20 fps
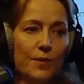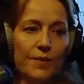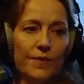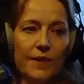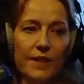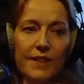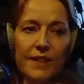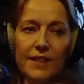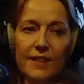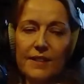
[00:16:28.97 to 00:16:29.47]

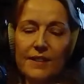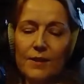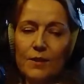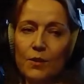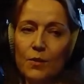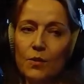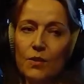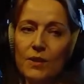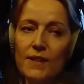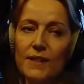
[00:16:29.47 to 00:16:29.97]
finance
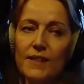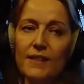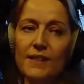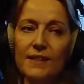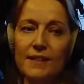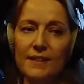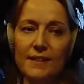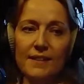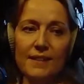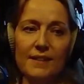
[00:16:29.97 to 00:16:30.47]

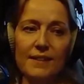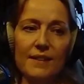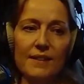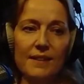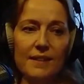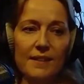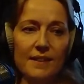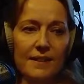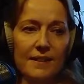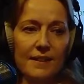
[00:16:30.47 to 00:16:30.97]
courses,
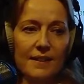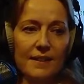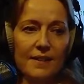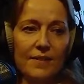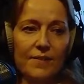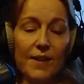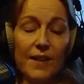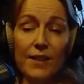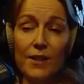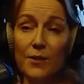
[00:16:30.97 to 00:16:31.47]

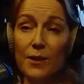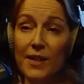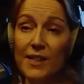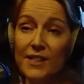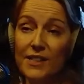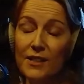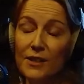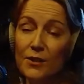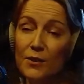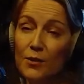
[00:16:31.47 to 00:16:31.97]

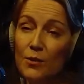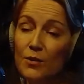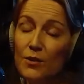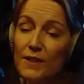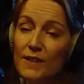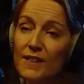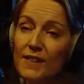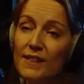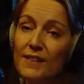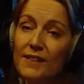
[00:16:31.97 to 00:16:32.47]
valuation
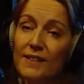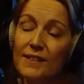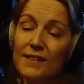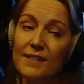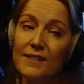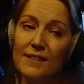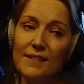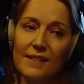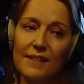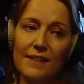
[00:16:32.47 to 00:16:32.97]

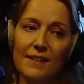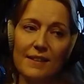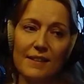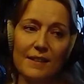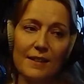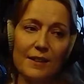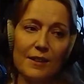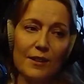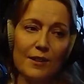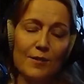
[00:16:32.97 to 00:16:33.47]
courses.
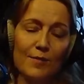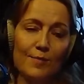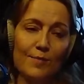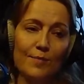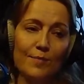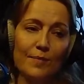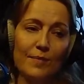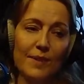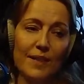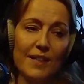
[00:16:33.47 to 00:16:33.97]

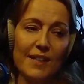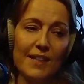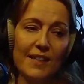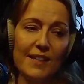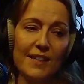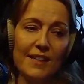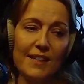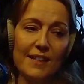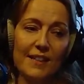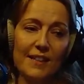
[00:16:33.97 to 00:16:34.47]
I
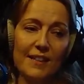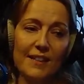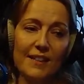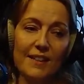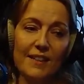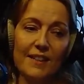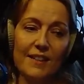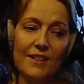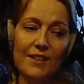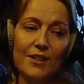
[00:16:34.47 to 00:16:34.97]
think,
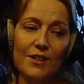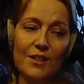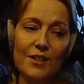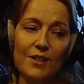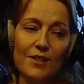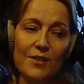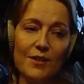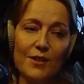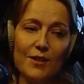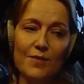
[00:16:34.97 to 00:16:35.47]
you
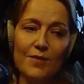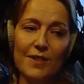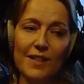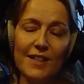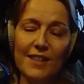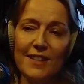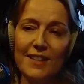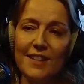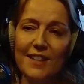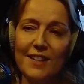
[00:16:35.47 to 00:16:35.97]
should try and
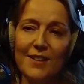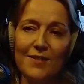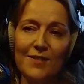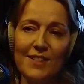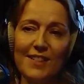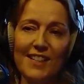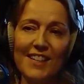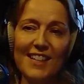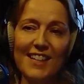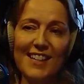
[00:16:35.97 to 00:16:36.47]
read the
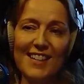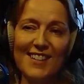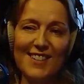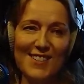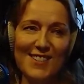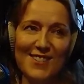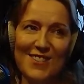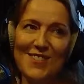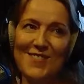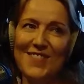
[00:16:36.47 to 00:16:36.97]
FT, you
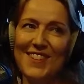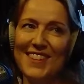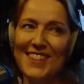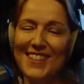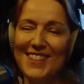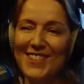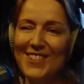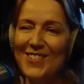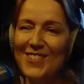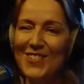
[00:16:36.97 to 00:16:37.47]
should try and read the
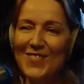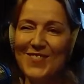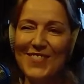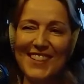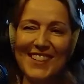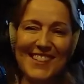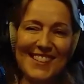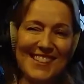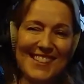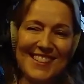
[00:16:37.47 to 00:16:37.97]

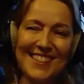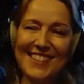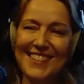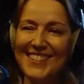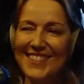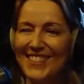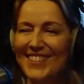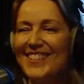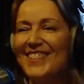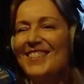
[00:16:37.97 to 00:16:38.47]
Economist, you should
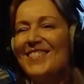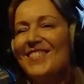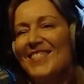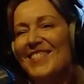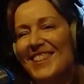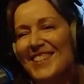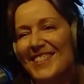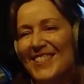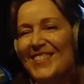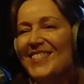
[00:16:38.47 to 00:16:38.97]
try, all
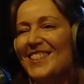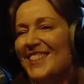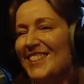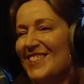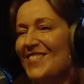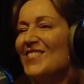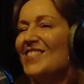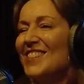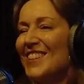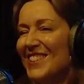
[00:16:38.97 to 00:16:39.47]
those sorts of things
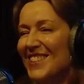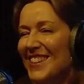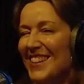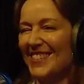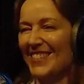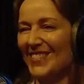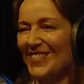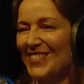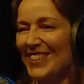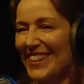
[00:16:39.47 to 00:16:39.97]
that we don't
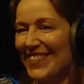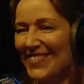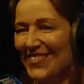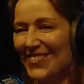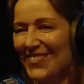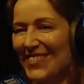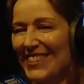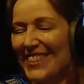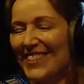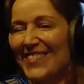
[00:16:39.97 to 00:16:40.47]
necessarily haven't
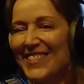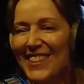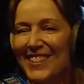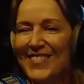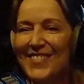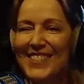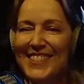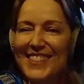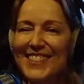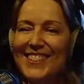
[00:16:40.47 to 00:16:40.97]
always had
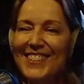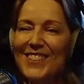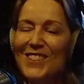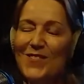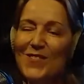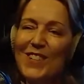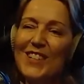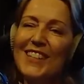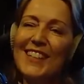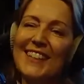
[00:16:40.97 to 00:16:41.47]
time to do, but